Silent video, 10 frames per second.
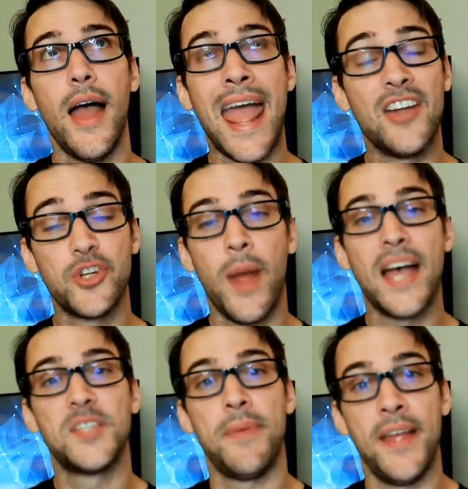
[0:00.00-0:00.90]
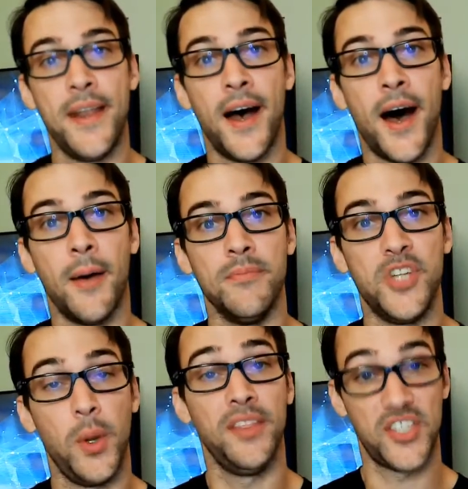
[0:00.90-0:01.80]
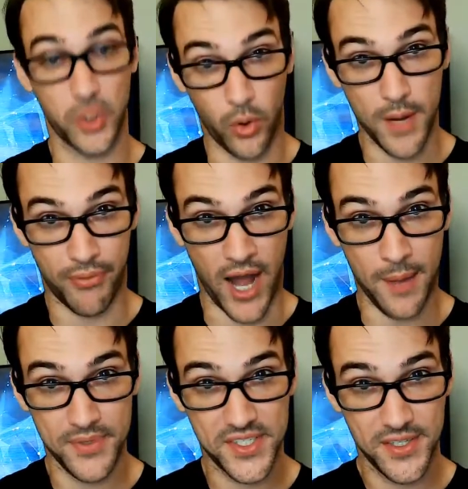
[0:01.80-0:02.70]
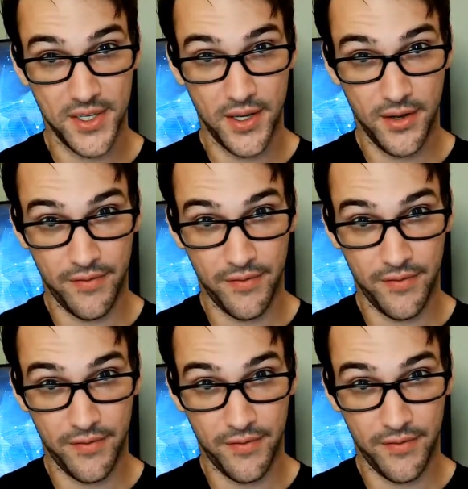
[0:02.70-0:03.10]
Andrew has been doing the story prompts